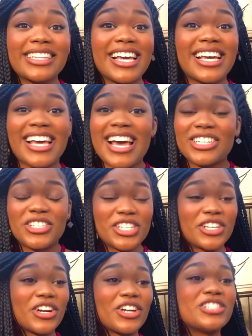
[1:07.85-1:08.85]
Like just
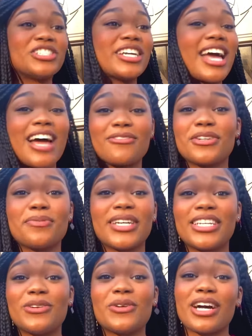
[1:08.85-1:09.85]
encouraging
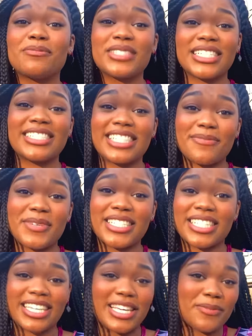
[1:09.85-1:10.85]
everybody who comes to see me
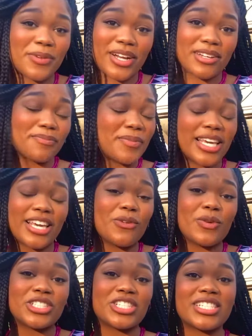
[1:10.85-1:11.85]
to keep making
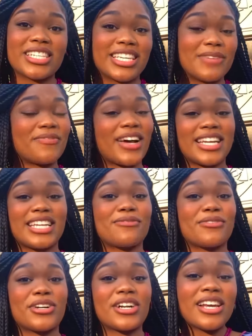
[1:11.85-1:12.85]
wishes and keep fighting
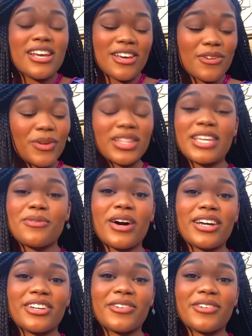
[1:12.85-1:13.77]
for what they want.